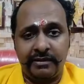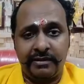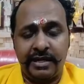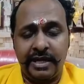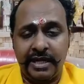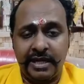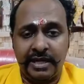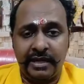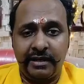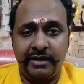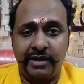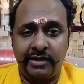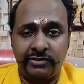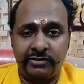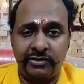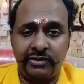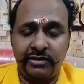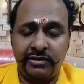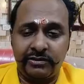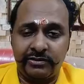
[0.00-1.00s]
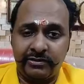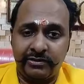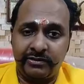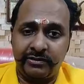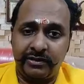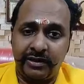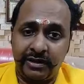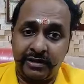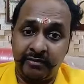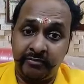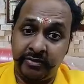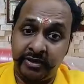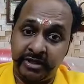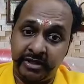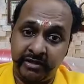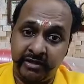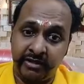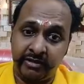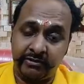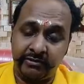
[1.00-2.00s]
clinical ortho also, and
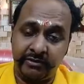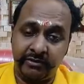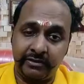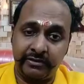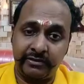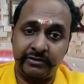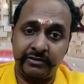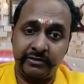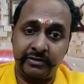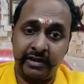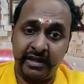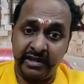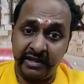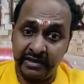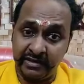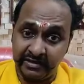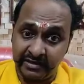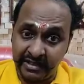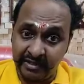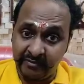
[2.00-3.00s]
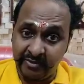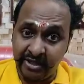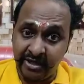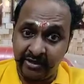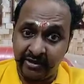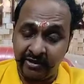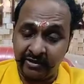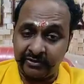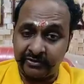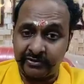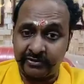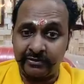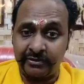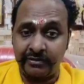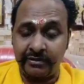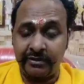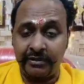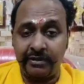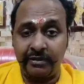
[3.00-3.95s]
PT also, and in CBR also.